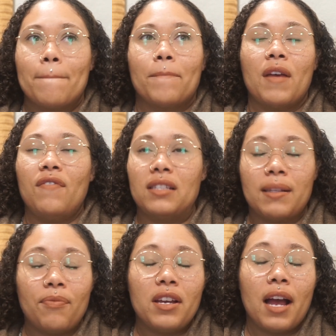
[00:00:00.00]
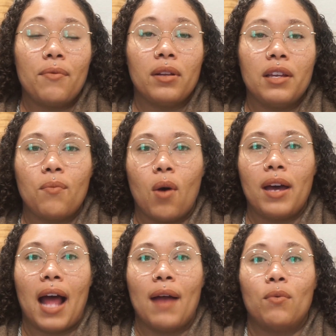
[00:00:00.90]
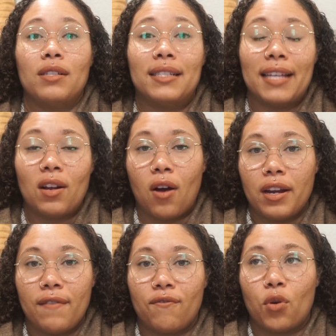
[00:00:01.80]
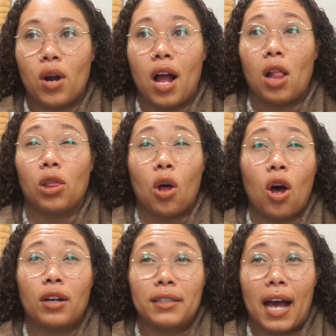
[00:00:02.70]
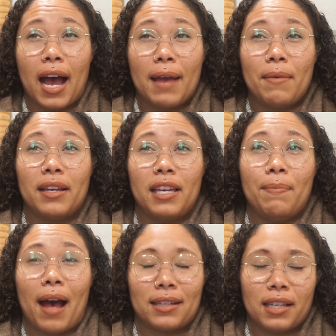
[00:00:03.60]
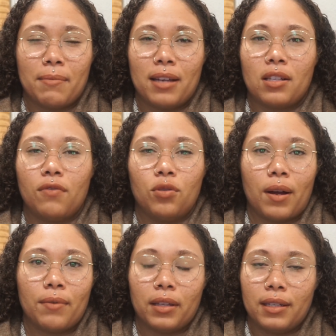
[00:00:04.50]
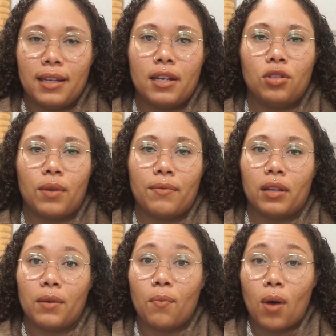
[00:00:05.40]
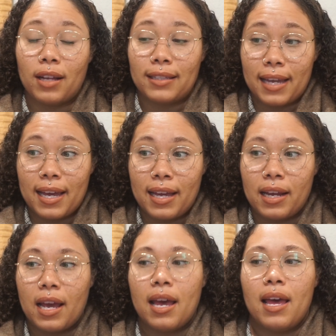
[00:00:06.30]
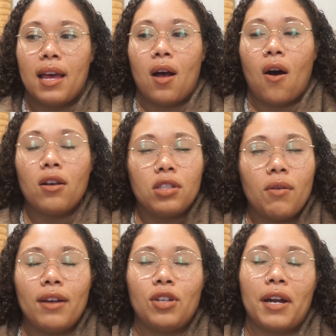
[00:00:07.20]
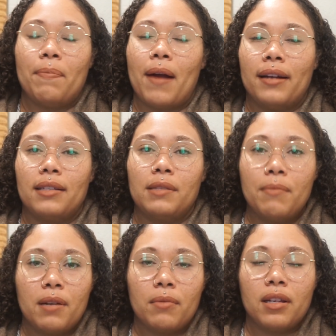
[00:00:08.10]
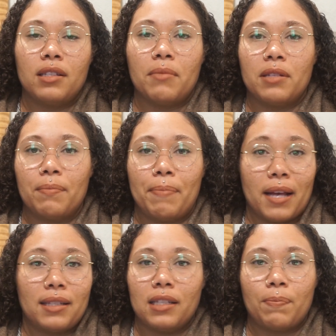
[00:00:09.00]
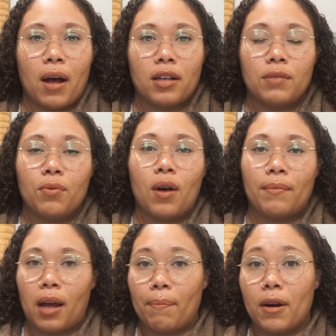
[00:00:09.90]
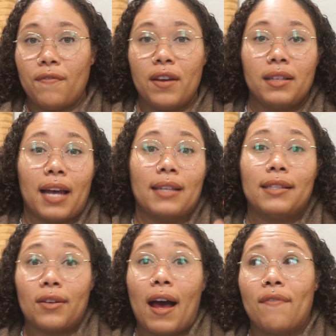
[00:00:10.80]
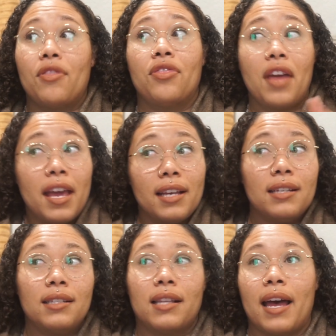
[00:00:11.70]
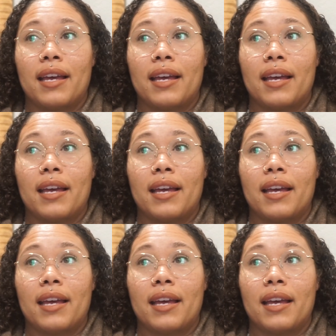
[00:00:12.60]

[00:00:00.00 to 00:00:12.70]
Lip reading: if it's something I really want, I will sit on it for a long time and keep asking myself, do I really need it? Do I really want it? Also, I try to practice minimalism as best as possible. I'm not perfect. I still have things, but